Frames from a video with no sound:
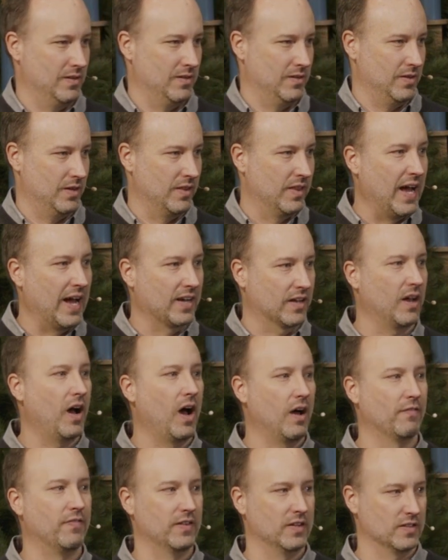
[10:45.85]
And that
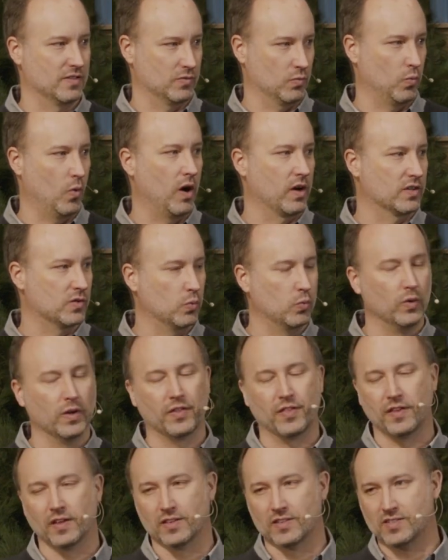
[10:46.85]
confidence walks
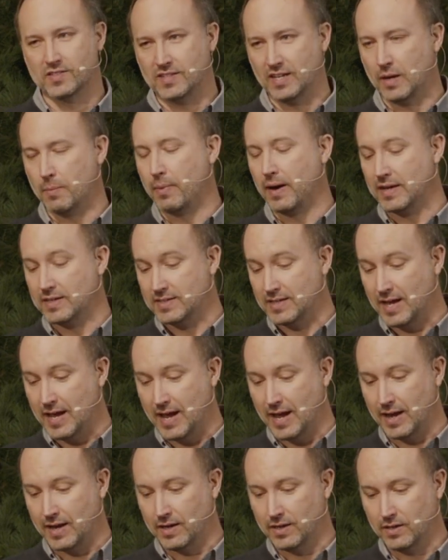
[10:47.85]
with us day by
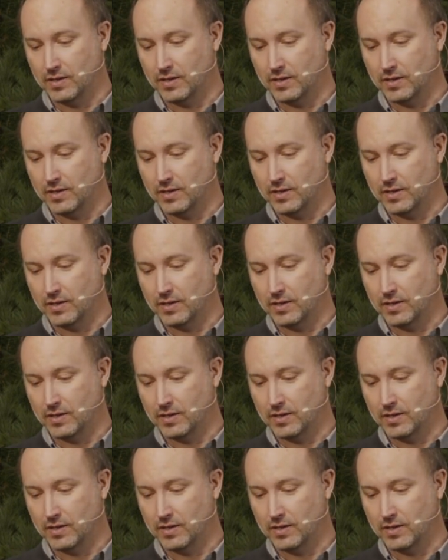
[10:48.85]
day.